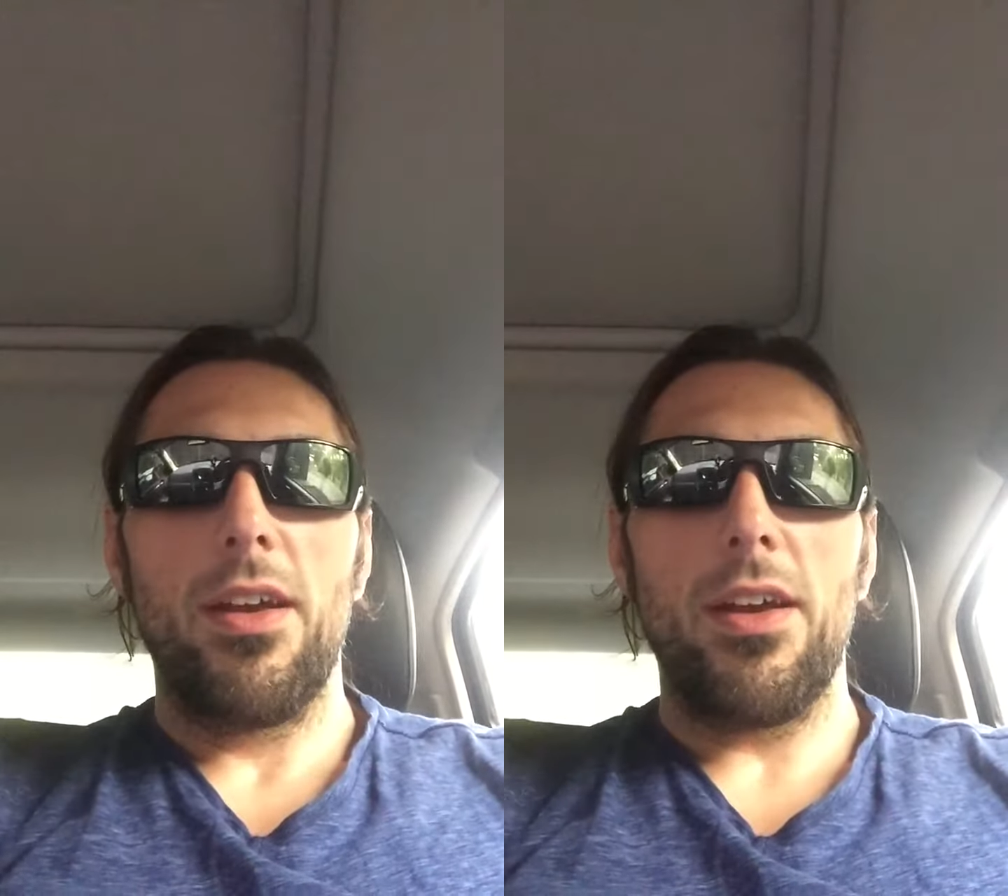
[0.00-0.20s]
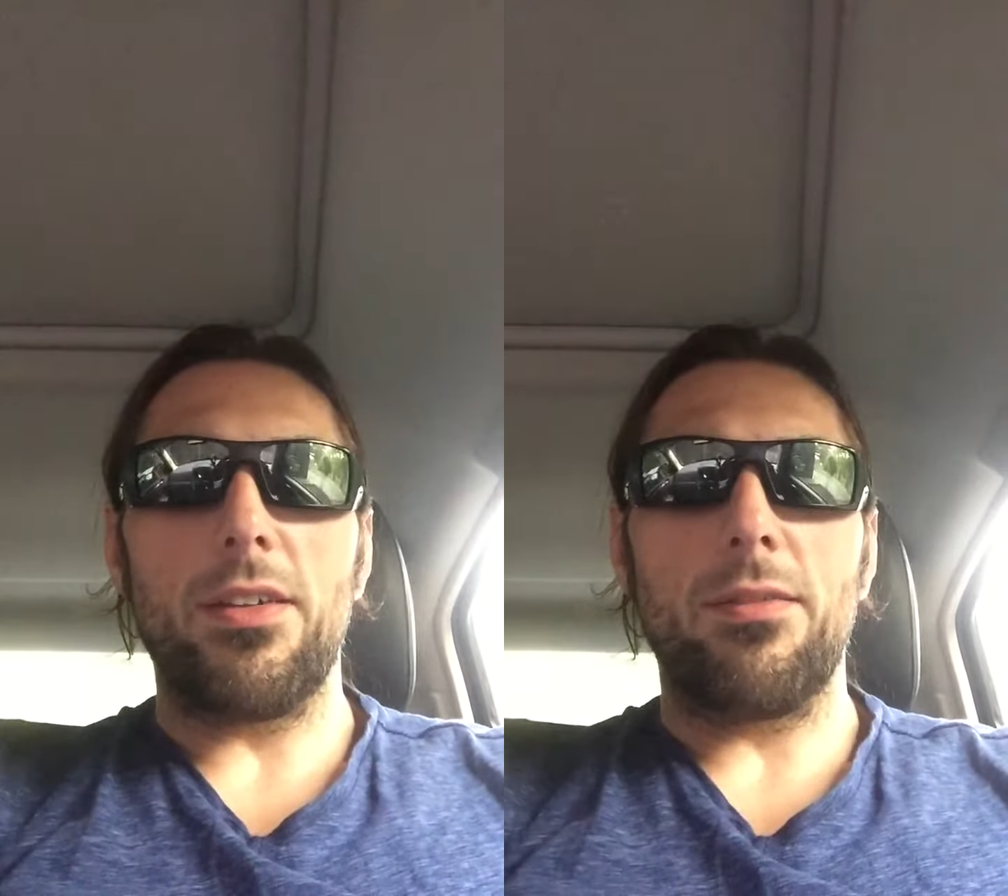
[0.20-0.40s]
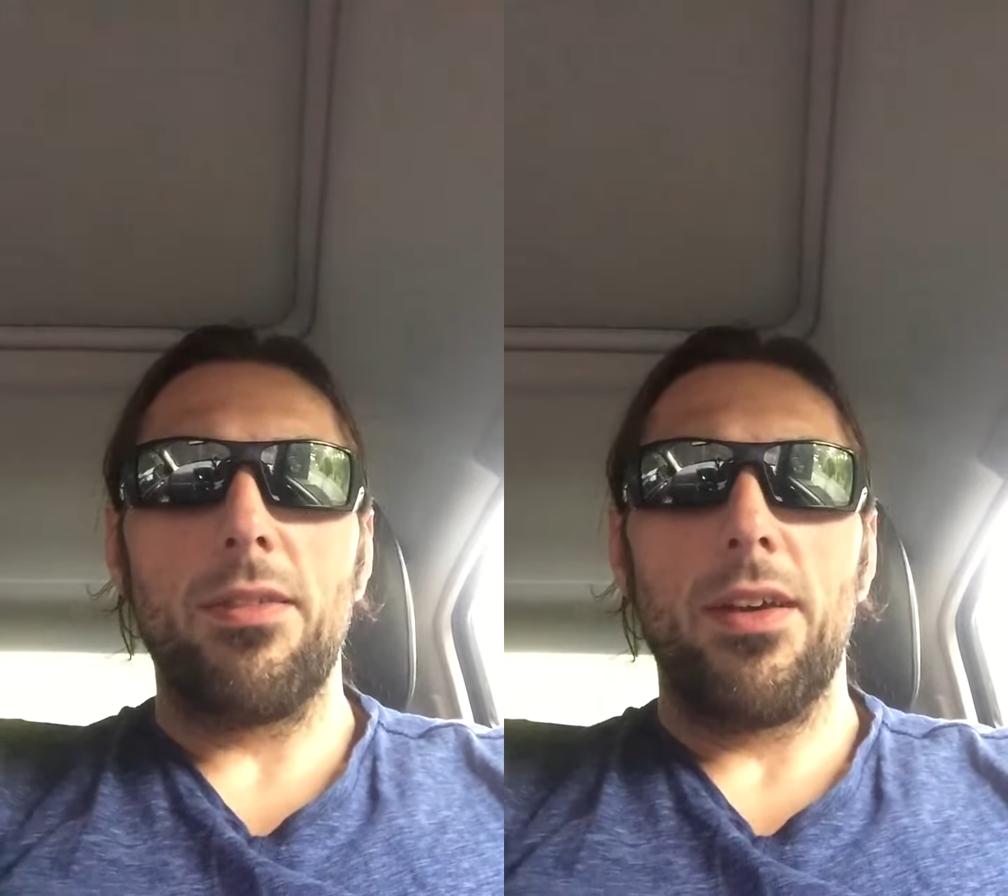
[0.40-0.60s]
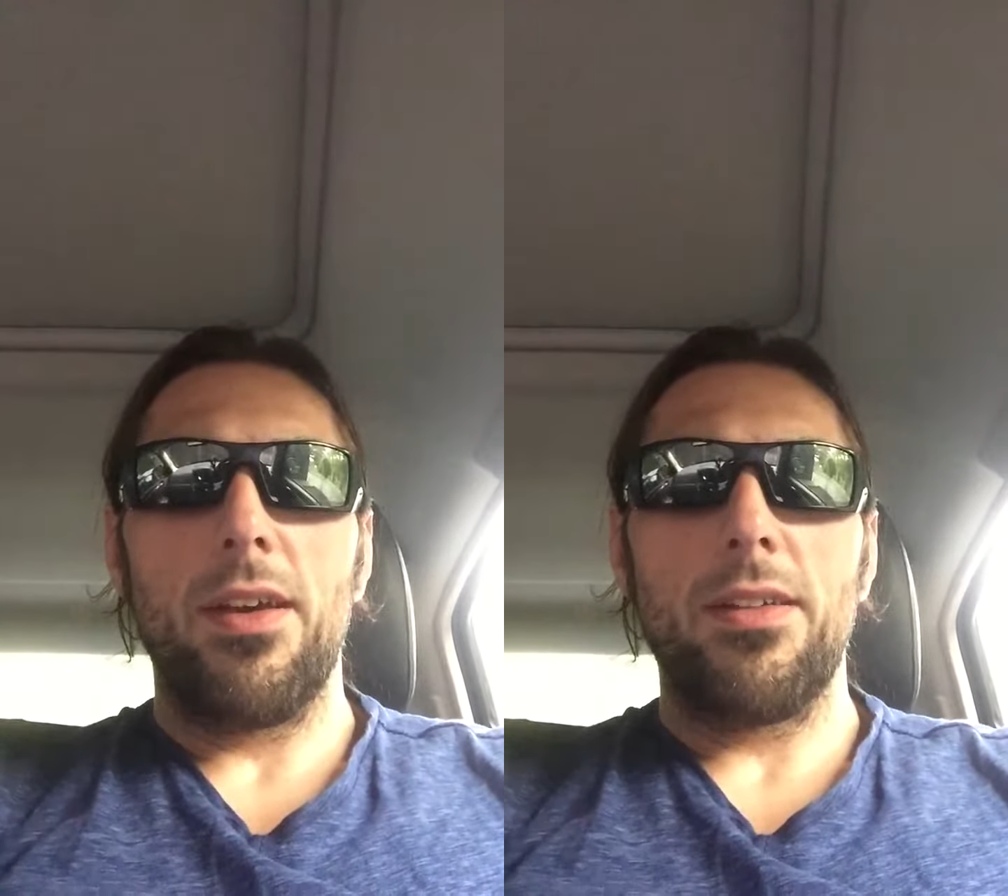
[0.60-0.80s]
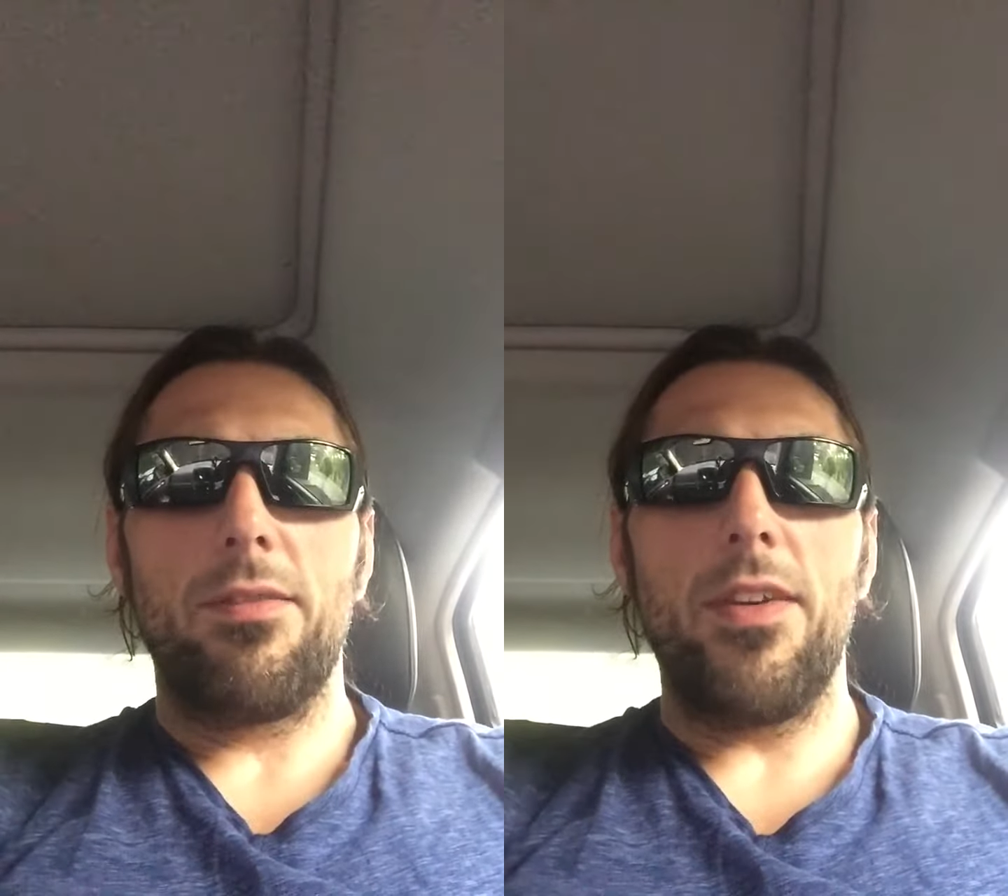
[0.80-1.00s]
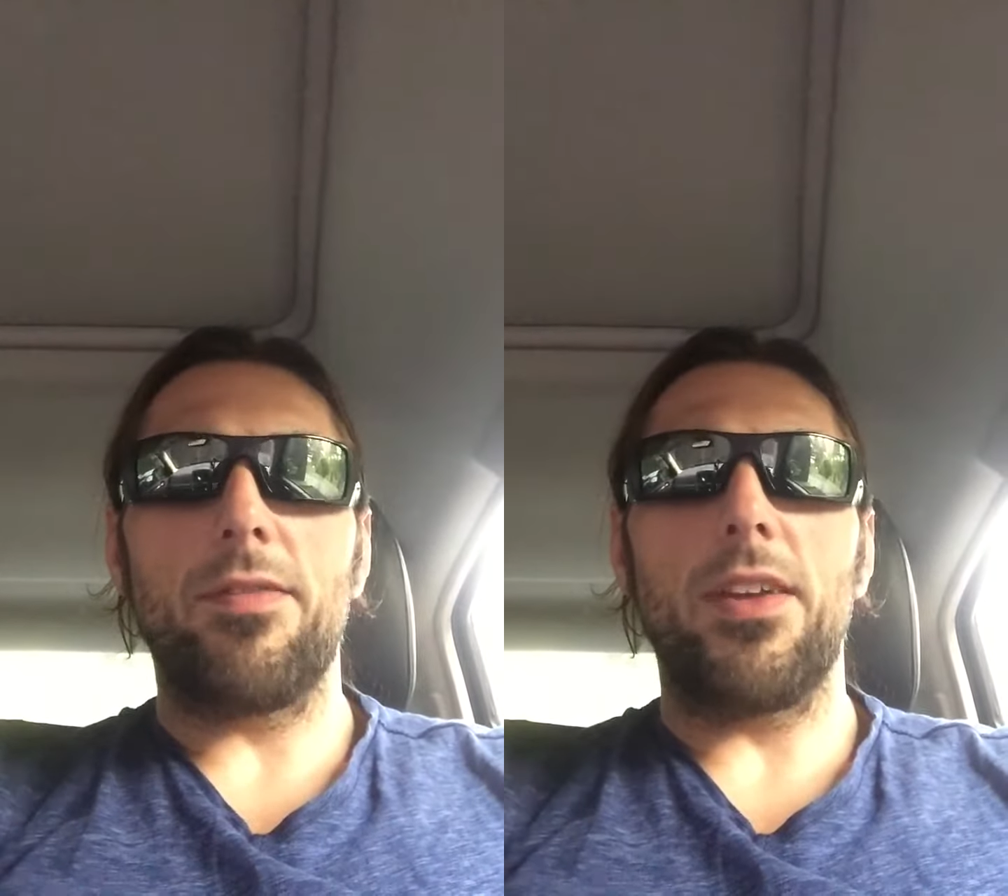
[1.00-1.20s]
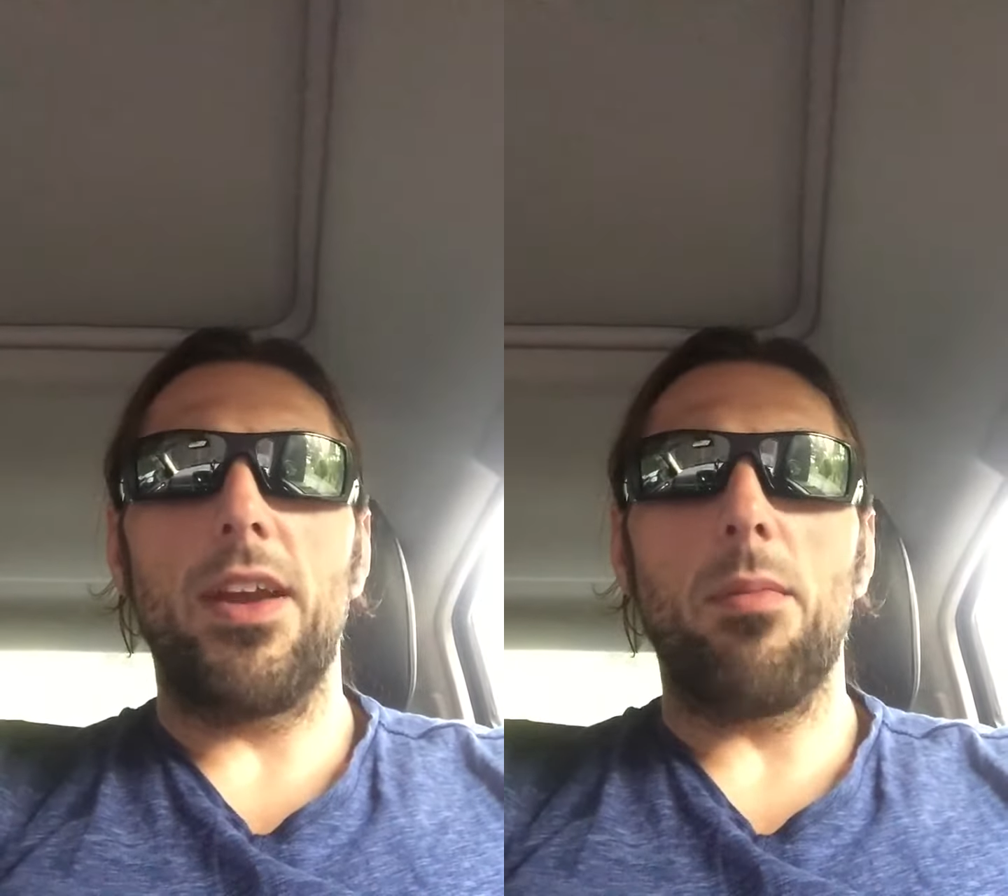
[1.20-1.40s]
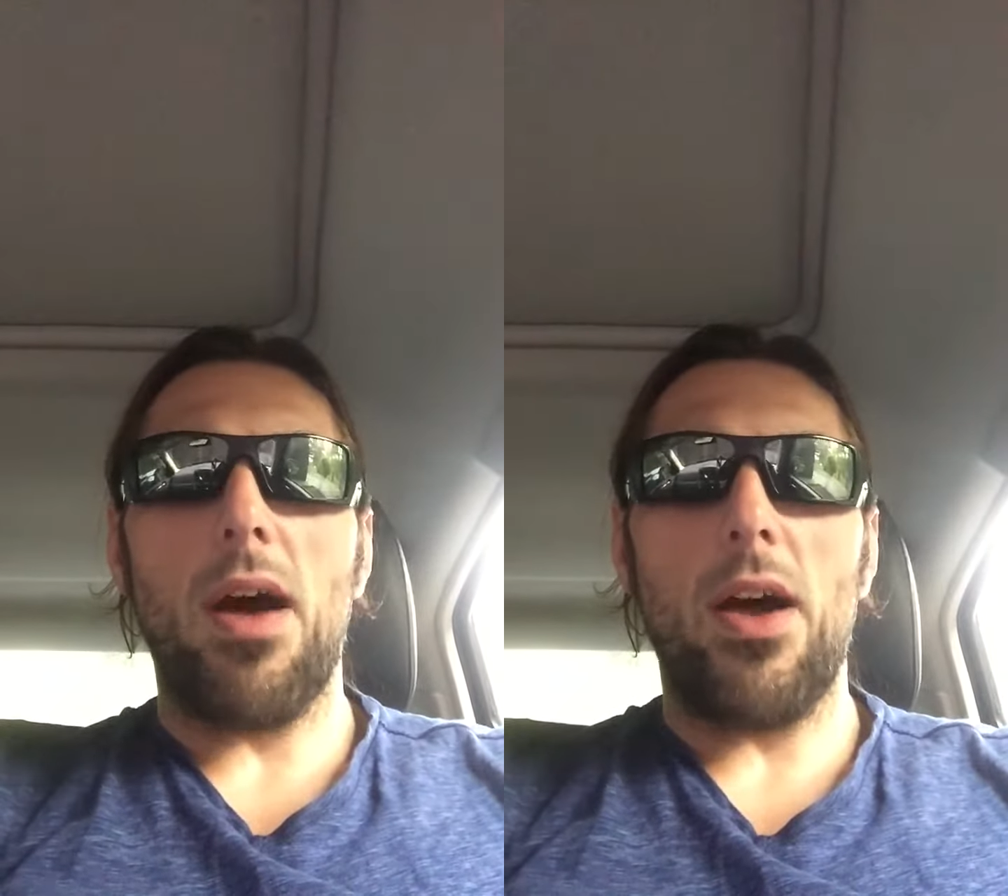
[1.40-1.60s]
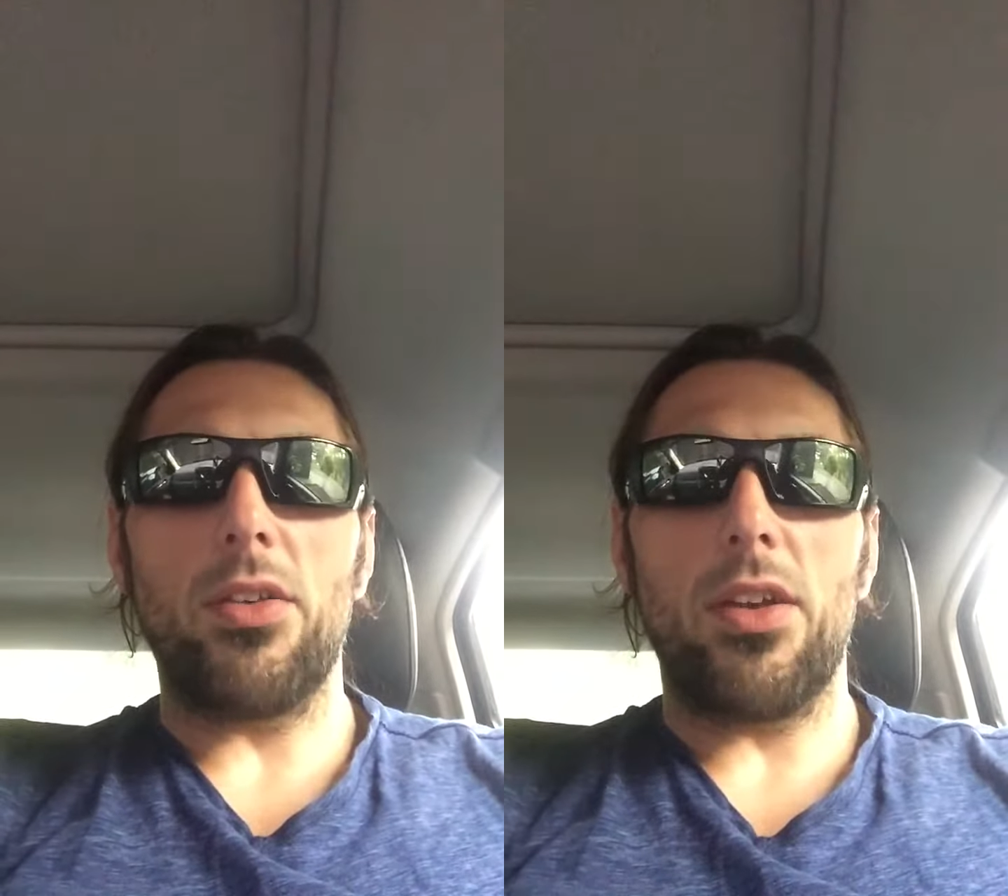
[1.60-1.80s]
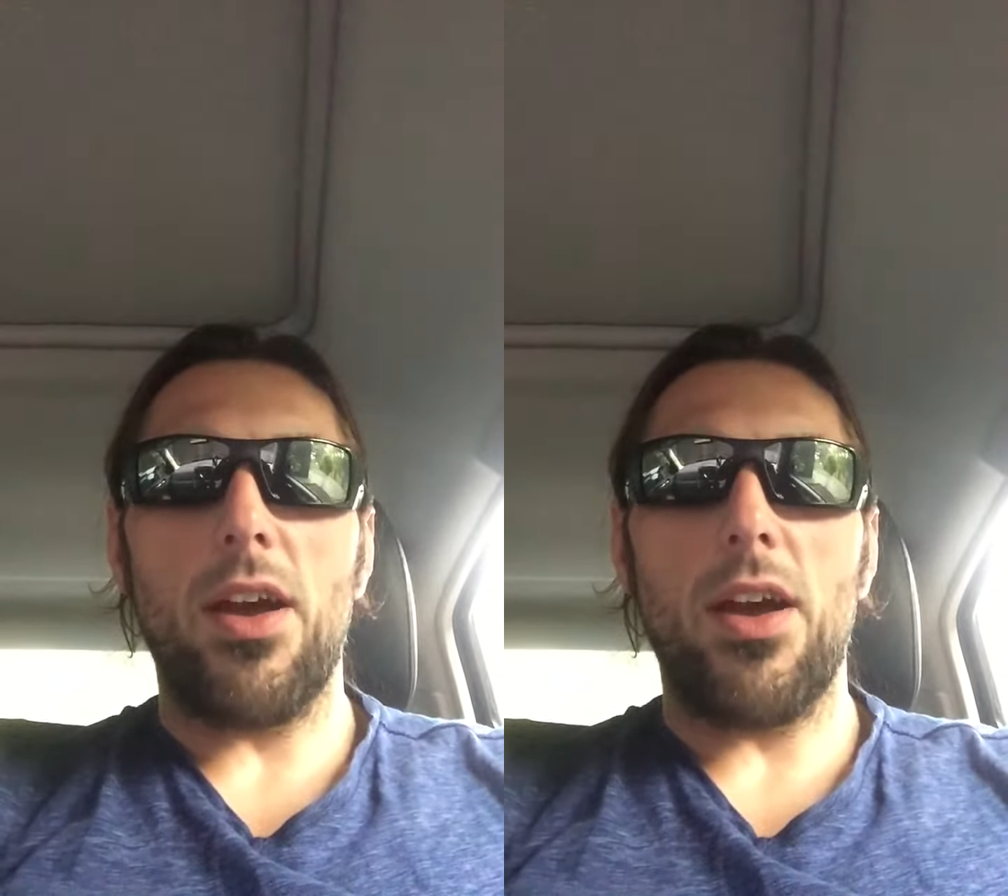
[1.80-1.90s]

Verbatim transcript: at fifteen miles an